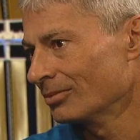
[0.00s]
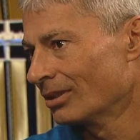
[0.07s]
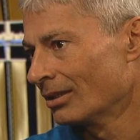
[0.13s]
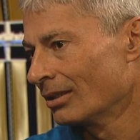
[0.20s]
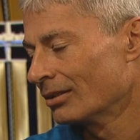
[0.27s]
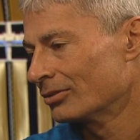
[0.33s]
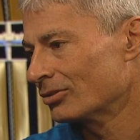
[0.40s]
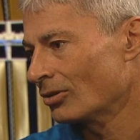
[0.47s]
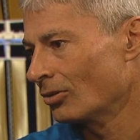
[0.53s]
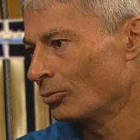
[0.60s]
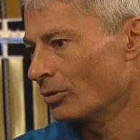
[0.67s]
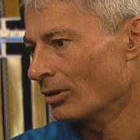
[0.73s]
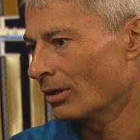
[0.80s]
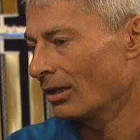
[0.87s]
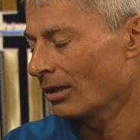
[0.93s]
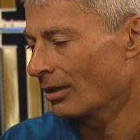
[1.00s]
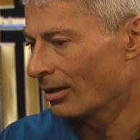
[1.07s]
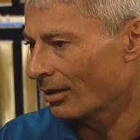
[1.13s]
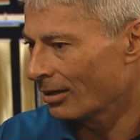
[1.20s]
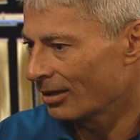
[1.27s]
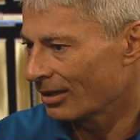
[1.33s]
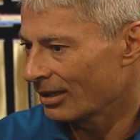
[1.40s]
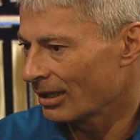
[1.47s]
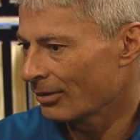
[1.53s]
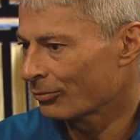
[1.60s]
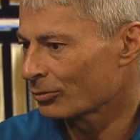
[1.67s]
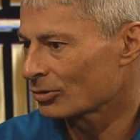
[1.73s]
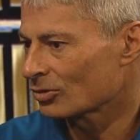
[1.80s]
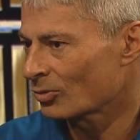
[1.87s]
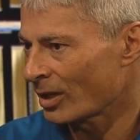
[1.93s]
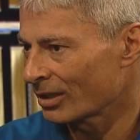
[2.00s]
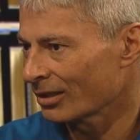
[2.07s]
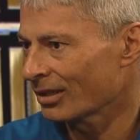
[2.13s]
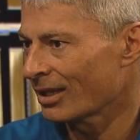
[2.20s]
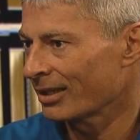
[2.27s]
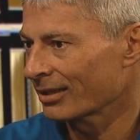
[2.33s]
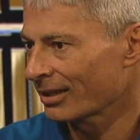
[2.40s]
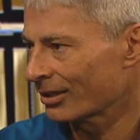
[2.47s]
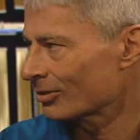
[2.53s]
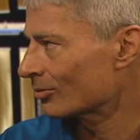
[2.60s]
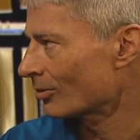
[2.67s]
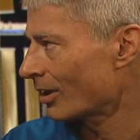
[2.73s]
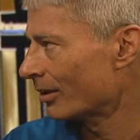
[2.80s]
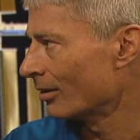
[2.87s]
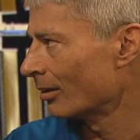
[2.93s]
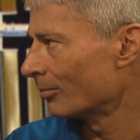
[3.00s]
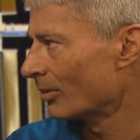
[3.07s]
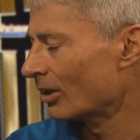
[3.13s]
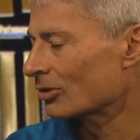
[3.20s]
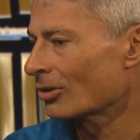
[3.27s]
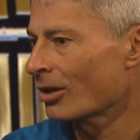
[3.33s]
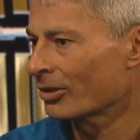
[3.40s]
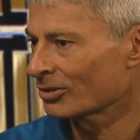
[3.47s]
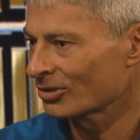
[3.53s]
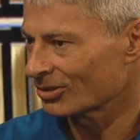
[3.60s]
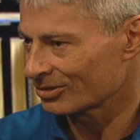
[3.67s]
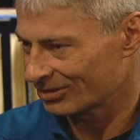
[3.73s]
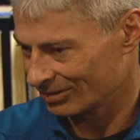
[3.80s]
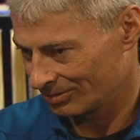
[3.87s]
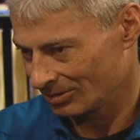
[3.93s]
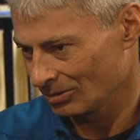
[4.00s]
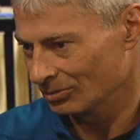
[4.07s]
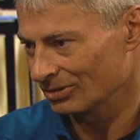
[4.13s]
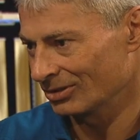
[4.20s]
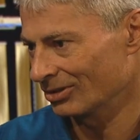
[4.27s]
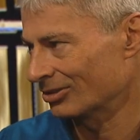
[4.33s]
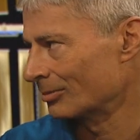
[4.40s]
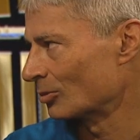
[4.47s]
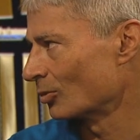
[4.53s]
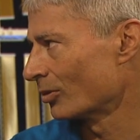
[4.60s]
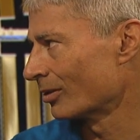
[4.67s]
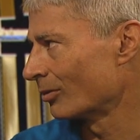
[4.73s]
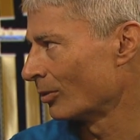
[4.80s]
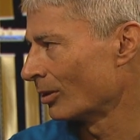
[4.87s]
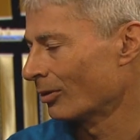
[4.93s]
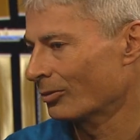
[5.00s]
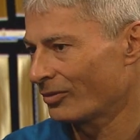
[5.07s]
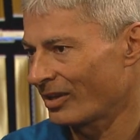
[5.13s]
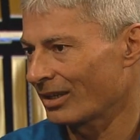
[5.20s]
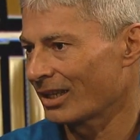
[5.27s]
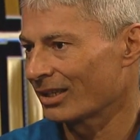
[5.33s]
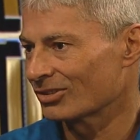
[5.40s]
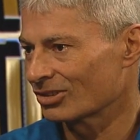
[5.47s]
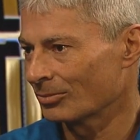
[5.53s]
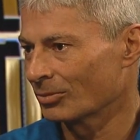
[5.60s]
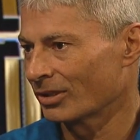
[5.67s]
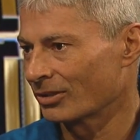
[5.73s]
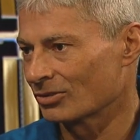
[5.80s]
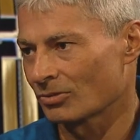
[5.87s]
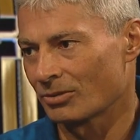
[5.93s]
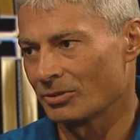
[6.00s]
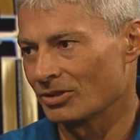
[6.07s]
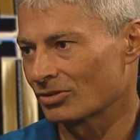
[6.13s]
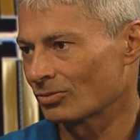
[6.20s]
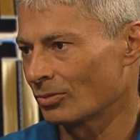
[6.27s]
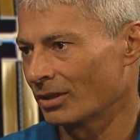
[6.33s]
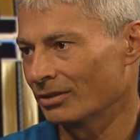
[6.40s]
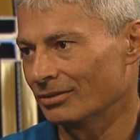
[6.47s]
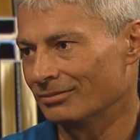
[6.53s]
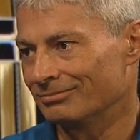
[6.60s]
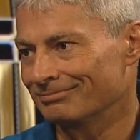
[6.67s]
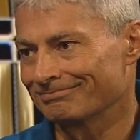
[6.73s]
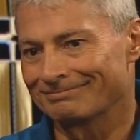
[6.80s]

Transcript: Oh, okay. So uh, if we're sweating a lot, it gets dried up, as long as the suit system's working well. We've yeah. had a lot of simulators where we sweated